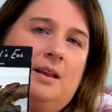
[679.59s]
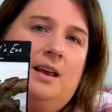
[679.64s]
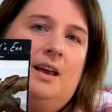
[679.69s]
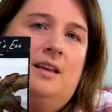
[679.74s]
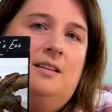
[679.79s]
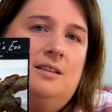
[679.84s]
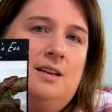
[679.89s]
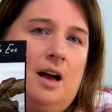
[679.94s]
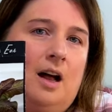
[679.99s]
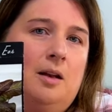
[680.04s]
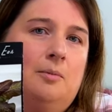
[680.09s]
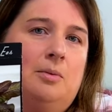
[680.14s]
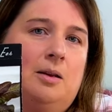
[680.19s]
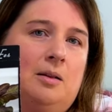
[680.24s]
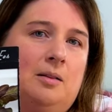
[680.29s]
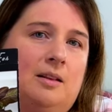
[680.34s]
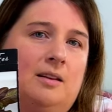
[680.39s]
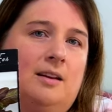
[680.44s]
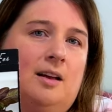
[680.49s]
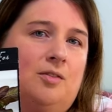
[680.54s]
It's got to be
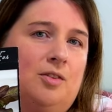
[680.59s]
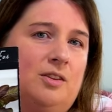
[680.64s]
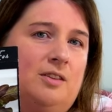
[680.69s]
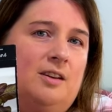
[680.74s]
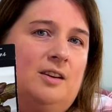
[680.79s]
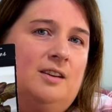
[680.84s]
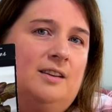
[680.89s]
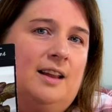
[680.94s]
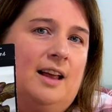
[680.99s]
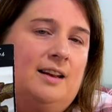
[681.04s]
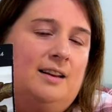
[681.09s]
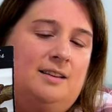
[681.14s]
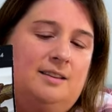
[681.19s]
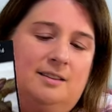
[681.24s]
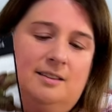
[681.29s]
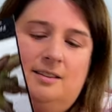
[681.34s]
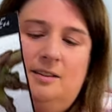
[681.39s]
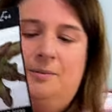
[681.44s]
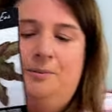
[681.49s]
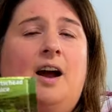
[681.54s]
the devil's ear
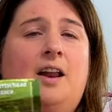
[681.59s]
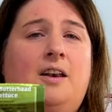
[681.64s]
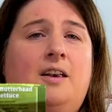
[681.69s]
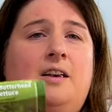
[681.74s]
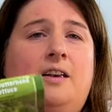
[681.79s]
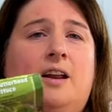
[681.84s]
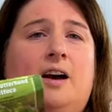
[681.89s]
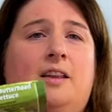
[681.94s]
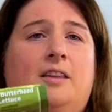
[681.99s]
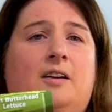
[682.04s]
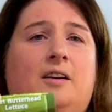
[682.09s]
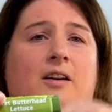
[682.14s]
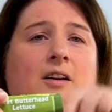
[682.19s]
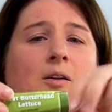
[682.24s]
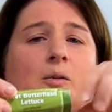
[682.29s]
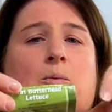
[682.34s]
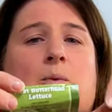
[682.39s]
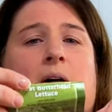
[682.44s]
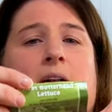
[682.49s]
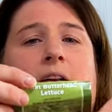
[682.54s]
lettuce.
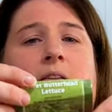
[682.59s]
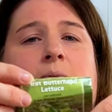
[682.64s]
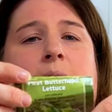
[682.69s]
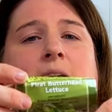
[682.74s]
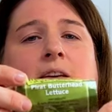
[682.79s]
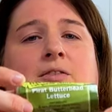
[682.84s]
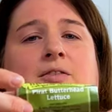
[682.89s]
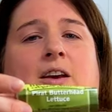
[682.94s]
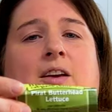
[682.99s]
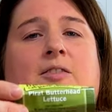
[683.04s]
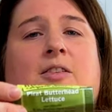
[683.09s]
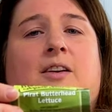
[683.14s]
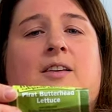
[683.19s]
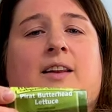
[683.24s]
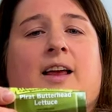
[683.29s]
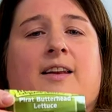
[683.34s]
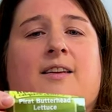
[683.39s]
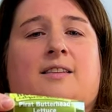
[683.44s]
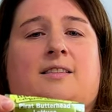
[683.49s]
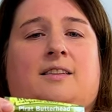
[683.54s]
Another one of my favorite
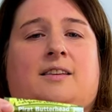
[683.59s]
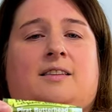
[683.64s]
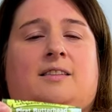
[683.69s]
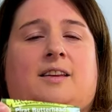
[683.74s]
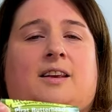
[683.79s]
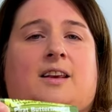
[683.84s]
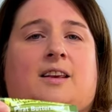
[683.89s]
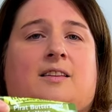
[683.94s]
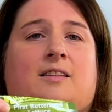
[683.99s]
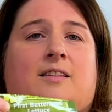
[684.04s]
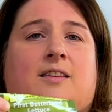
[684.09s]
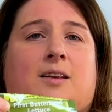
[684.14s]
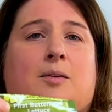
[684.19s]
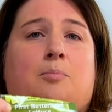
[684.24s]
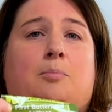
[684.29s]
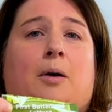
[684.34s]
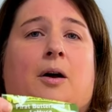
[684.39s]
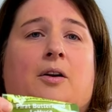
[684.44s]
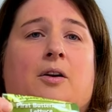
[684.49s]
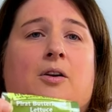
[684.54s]
lettuces is the
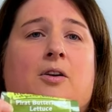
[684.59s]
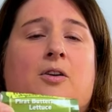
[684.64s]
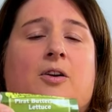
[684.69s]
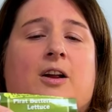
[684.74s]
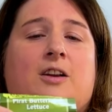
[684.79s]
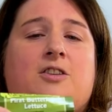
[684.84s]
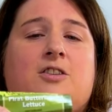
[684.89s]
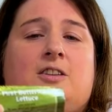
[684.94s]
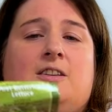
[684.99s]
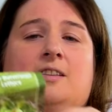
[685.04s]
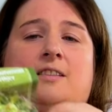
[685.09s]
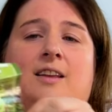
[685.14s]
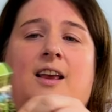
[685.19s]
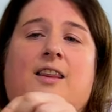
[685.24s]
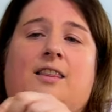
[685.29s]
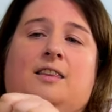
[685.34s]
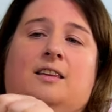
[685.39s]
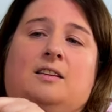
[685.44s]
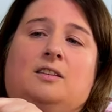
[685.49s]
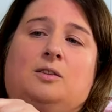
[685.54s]
butter crunches,
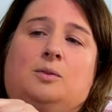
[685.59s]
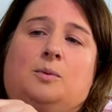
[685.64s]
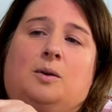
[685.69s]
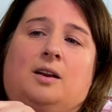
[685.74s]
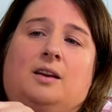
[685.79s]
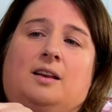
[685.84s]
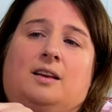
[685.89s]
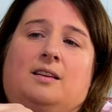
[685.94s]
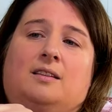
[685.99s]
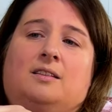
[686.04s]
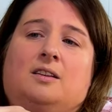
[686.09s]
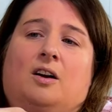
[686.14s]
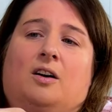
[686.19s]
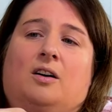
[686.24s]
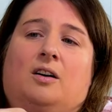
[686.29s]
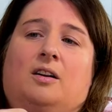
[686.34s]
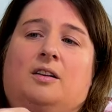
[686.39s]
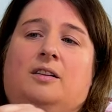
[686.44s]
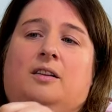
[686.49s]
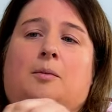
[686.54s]
and this one is
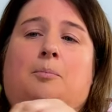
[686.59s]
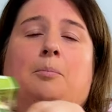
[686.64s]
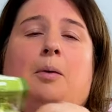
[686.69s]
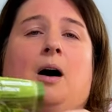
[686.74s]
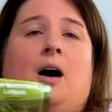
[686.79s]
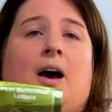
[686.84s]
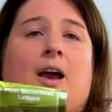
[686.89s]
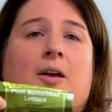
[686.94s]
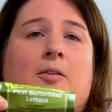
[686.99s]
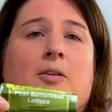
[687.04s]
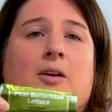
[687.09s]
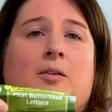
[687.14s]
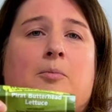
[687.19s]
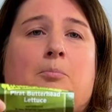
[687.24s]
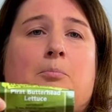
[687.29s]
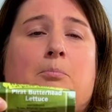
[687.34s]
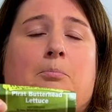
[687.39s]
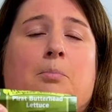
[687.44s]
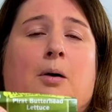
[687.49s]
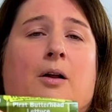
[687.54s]
called the pirate
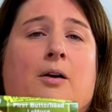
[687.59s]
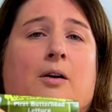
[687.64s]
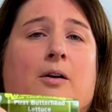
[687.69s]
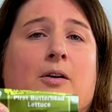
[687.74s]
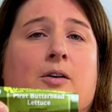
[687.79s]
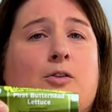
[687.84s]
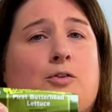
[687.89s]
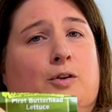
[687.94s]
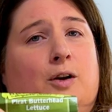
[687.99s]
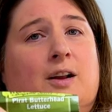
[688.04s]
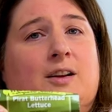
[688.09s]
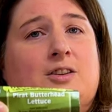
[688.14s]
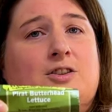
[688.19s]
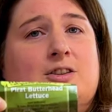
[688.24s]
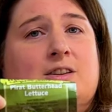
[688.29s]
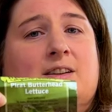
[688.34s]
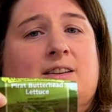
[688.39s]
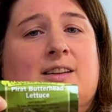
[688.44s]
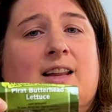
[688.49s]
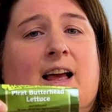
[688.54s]
butter crunch
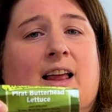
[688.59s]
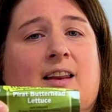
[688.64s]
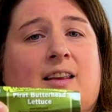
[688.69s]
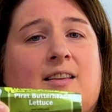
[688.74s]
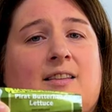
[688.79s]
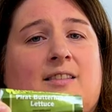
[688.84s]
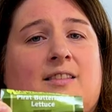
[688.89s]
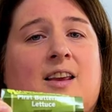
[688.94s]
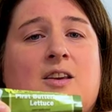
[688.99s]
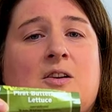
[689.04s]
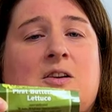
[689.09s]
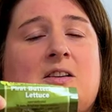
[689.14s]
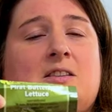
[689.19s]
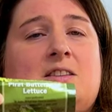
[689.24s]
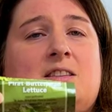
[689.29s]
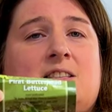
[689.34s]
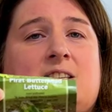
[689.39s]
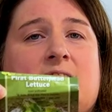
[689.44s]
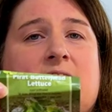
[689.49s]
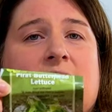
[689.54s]
lettuce. You can
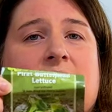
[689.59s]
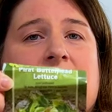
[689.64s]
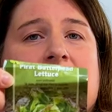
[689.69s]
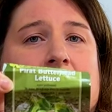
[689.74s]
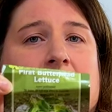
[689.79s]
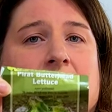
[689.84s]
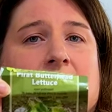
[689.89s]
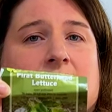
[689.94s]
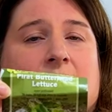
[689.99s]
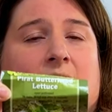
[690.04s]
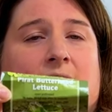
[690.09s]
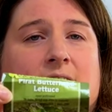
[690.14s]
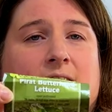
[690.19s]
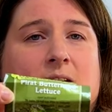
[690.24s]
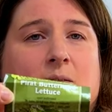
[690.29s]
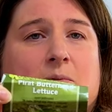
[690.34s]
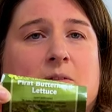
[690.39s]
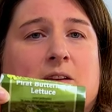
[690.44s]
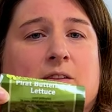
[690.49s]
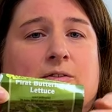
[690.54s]
see it's got
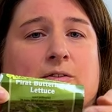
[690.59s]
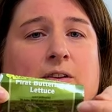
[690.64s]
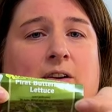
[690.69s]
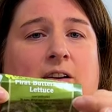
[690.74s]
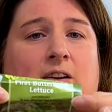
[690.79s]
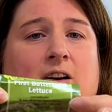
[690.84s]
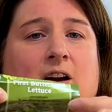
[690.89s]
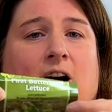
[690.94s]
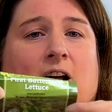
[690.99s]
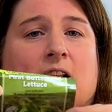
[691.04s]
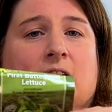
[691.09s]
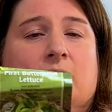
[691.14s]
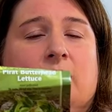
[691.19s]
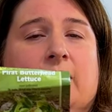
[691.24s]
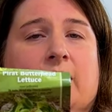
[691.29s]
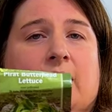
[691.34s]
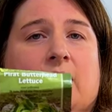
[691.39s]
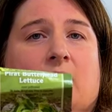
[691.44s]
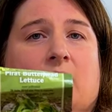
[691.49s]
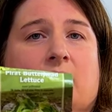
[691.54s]
some different
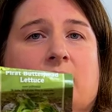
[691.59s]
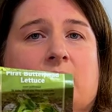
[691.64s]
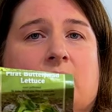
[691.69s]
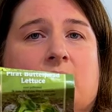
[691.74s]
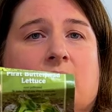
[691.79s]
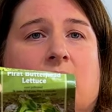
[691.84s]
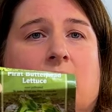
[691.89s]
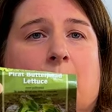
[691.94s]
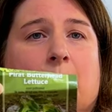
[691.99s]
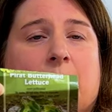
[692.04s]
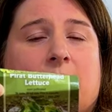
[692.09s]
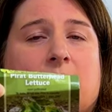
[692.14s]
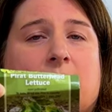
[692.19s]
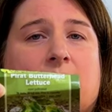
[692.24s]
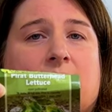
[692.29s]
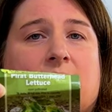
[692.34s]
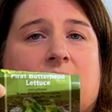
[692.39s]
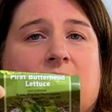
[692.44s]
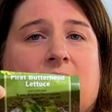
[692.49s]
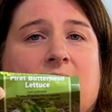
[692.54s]
coloring on the tops of
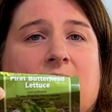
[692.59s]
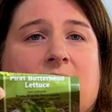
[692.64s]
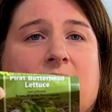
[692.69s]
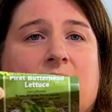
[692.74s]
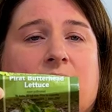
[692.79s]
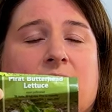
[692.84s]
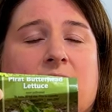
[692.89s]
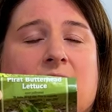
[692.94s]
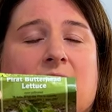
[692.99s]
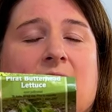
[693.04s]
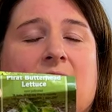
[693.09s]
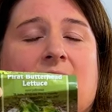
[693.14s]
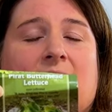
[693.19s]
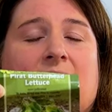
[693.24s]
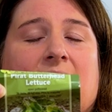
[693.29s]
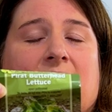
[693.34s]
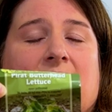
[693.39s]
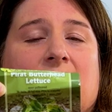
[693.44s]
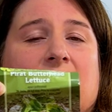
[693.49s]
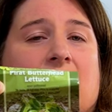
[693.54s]
the leaves.
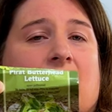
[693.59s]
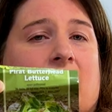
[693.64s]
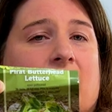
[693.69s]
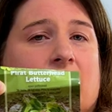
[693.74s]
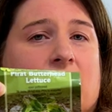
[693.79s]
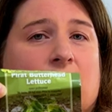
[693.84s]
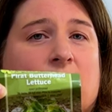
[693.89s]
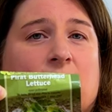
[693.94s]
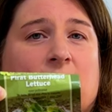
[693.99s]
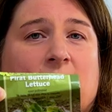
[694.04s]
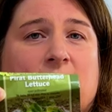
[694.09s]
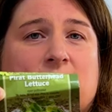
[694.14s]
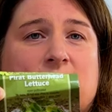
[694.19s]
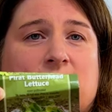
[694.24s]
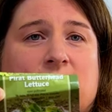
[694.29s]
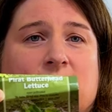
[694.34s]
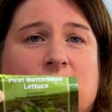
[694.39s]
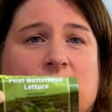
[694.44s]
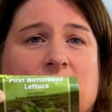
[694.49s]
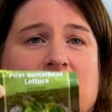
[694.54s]
It's got a crunch
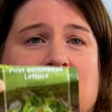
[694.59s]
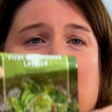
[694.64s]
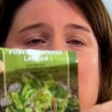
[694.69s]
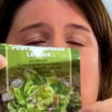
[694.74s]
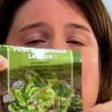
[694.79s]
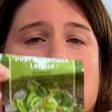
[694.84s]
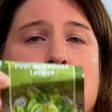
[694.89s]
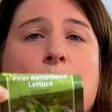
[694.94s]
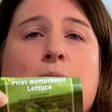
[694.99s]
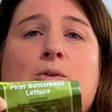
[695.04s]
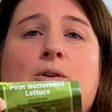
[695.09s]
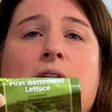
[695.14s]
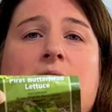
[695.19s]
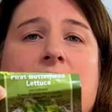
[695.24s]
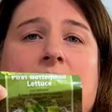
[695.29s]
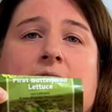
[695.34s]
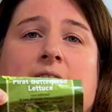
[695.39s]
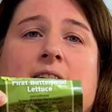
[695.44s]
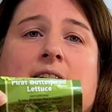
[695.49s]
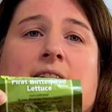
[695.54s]
to it. It's
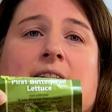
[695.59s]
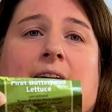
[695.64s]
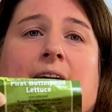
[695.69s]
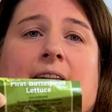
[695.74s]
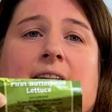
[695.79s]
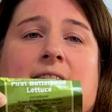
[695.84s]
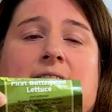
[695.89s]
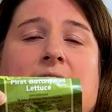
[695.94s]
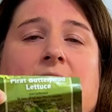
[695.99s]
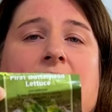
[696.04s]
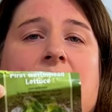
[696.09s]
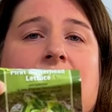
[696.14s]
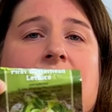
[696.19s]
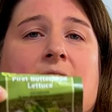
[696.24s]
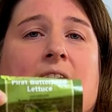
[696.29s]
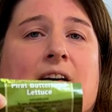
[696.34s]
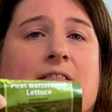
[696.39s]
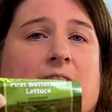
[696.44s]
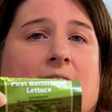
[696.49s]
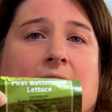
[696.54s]
really good lettuce. I
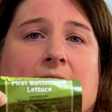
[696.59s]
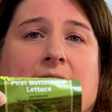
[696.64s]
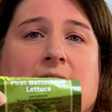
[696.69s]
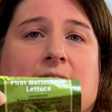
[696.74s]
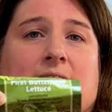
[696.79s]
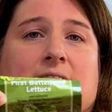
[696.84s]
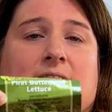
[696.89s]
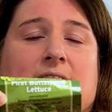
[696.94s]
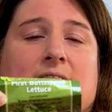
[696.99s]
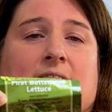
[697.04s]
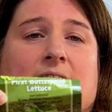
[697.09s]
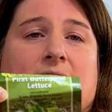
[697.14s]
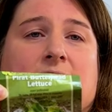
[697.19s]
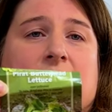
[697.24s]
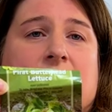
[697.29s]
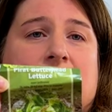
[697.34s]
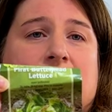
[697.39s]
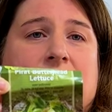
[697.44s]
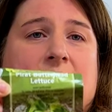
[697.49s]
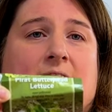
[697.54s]
love adding it
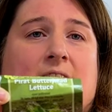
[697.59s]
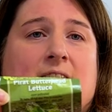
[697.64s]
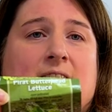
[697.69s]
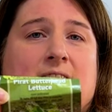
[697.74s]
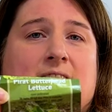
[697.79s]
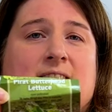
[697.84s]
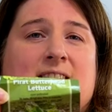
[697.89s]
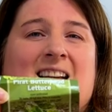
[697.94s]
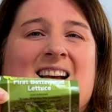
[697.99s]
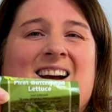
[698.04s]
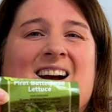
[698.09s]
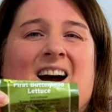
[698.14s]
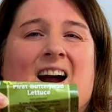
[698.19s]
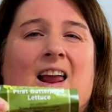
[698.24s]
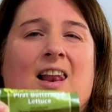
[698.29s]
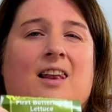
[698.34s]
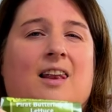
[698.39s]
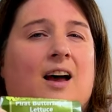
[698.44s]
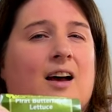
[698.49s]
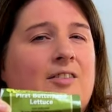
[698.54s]
to salads. I
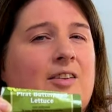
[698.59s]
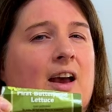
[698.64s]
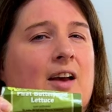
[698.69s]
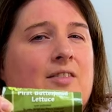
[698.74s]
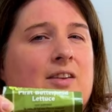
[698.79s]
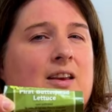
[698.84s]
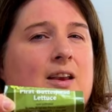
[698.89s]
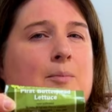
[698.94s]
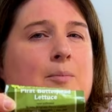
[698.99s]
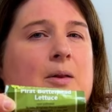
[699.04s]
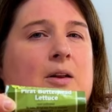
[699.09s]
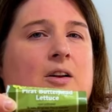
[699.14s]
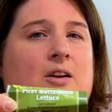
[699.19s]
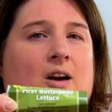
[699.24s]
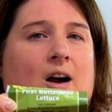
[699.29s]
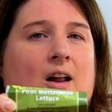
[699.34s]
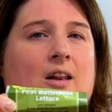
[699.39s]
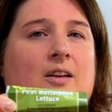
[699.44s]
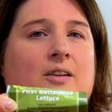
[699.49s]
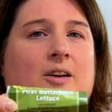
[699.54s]
love having a bit of
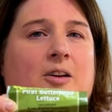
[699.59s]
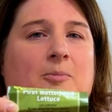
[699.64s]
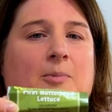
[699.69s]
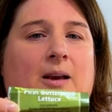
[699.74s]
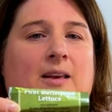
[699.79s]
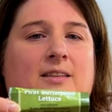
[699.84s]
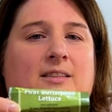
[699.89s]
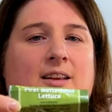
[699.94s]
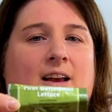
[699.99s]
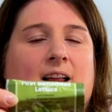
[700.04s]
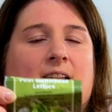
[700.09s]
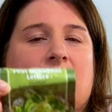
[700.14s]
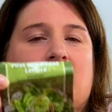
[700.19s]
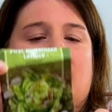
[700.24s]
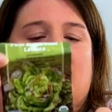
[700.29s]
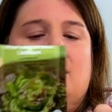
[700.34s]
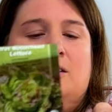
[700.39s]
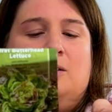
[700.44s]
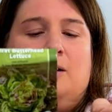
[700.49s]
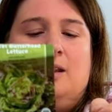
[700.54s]
color in my
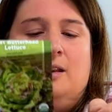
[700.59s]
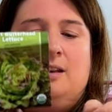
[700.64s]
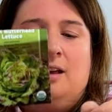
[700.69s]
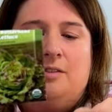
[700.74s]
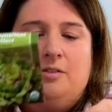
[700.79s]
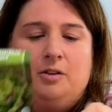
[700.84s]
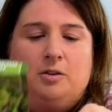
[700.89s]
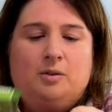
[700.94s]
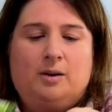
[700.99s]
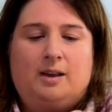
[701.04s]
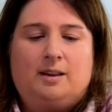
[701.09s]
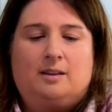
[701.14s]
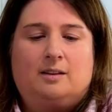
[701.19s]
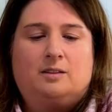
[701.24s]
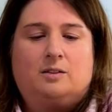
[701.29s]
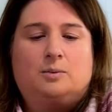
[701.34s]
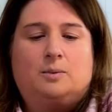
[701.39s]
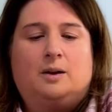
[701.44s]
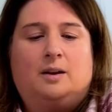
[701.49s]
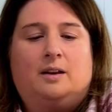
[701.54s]
salads, so I love growing
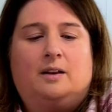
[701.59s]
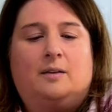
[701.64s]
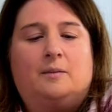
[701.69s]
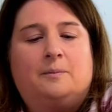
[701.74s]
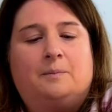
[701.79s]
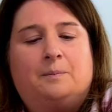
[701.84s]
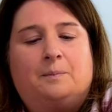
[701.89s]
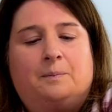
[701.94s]
this one.